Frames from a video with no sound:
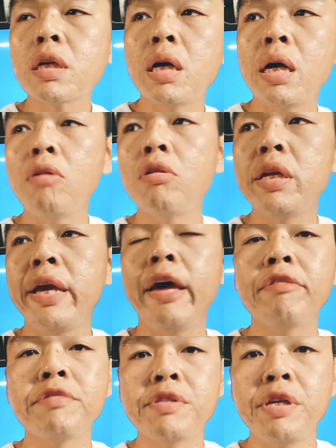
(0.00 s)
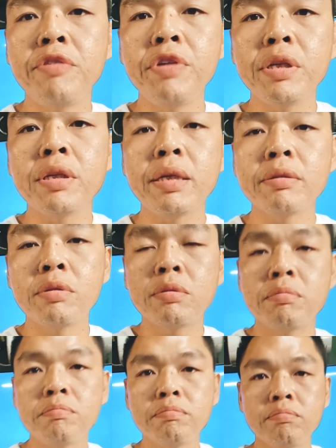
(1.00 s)
I only have saving like
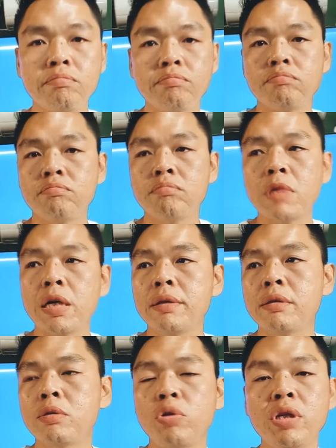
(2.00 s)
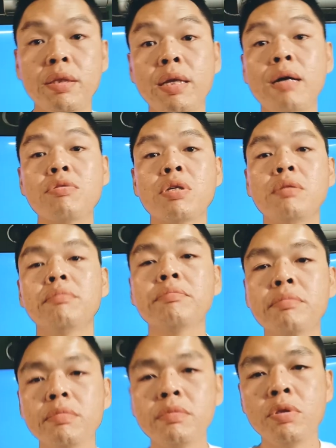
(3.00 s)
uh, 20,000
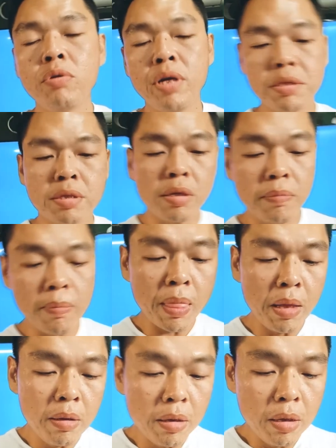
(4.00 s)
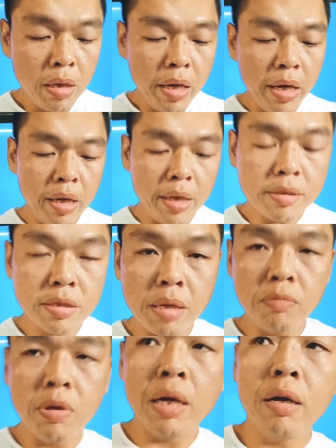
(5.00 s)
US. And then
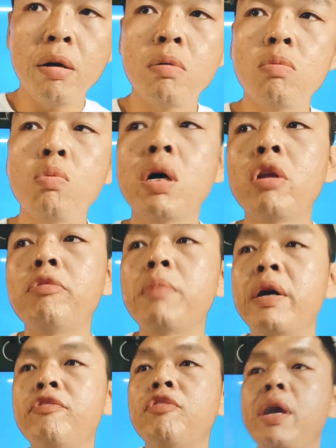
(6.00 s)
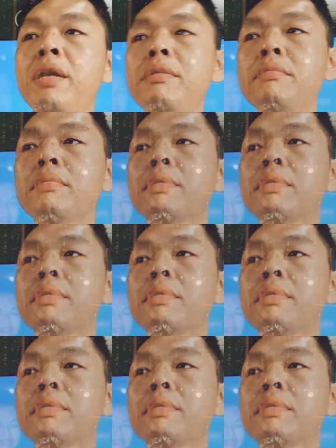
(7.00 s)
somehow one of my friend,